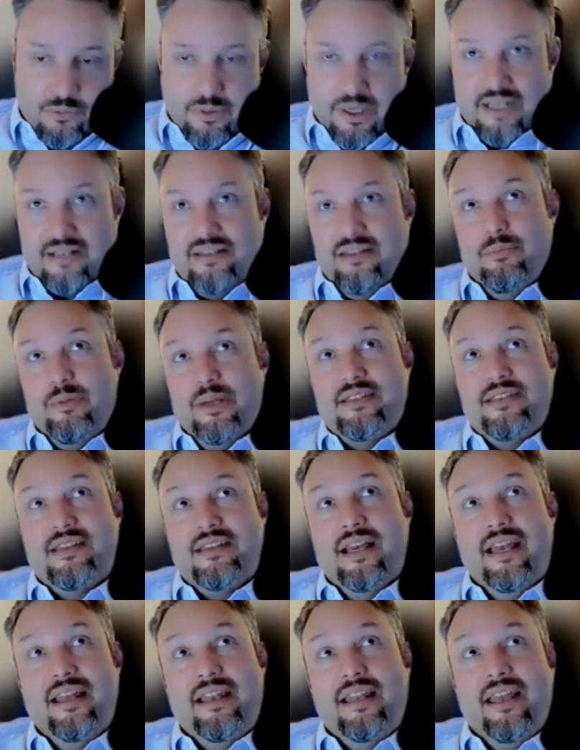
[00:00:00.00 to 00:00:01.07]
back to the
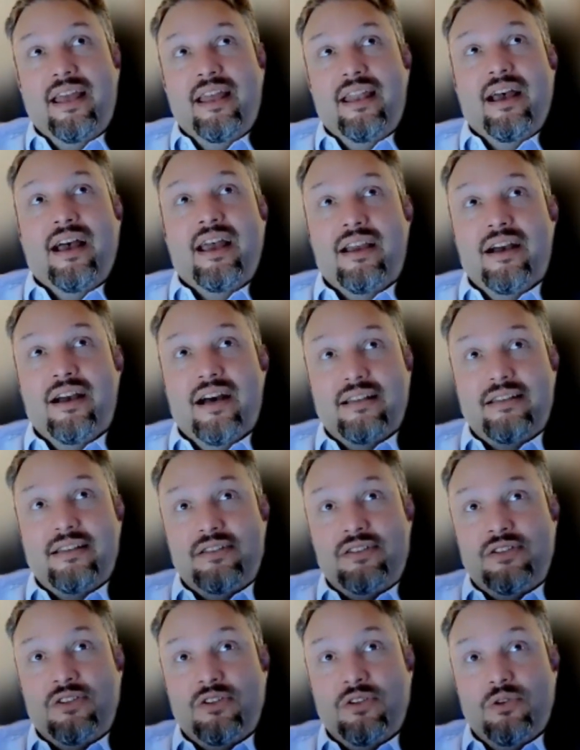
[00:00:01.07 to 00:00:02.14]
bedside, and I got
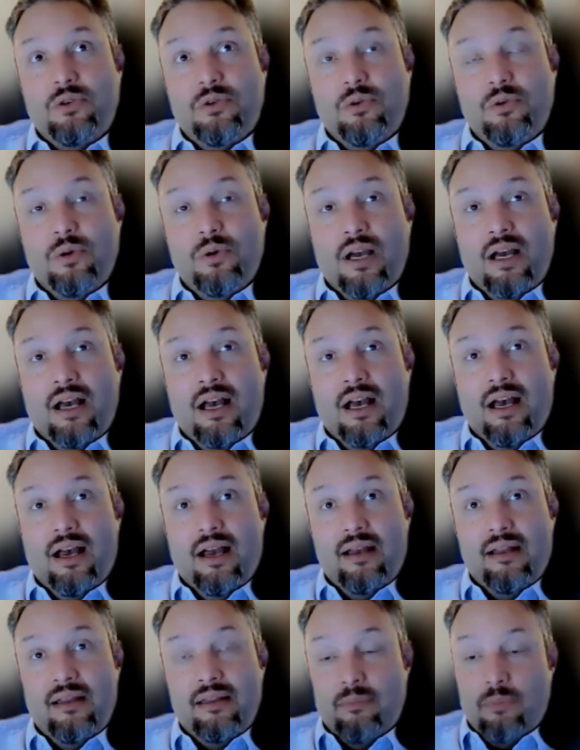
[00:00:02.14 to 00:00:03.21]
to
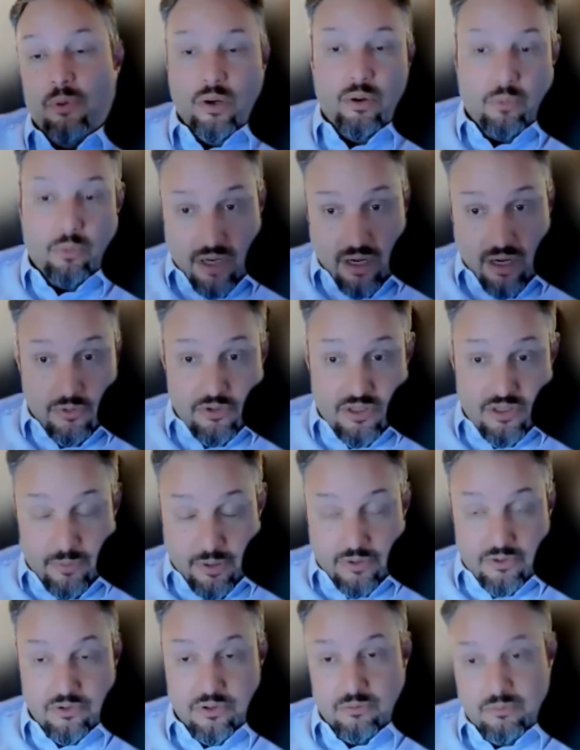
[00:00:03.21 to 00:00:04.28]
the point where I was
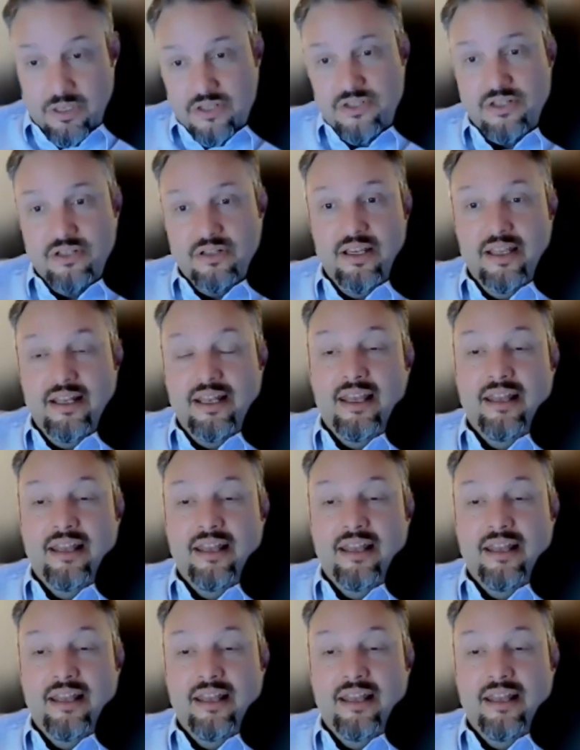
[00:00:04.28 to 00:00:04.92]
about to administer it.